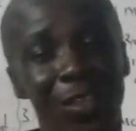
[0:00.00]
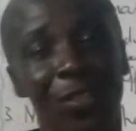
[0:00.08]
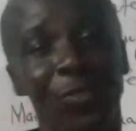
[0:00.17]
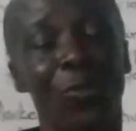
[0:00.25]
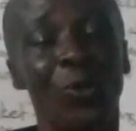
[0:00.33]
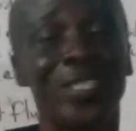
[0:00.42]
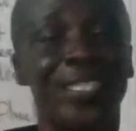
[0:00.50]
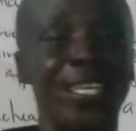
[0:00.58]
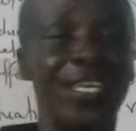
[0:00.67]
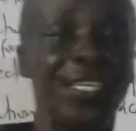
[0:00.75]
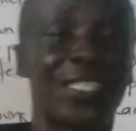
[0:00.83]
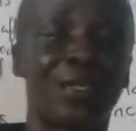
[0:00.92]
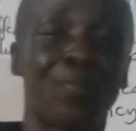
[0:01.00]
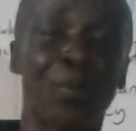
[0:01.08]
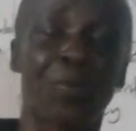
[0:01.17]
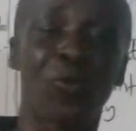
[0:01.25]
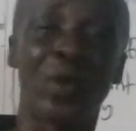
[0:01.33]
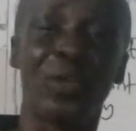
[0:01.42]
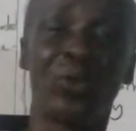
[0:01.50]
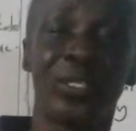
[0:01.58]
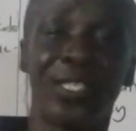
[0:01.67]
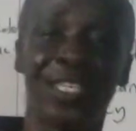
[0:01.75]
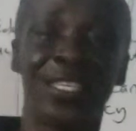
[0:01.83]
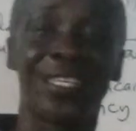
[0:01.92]
those days people were
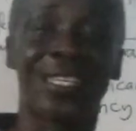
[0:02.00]
using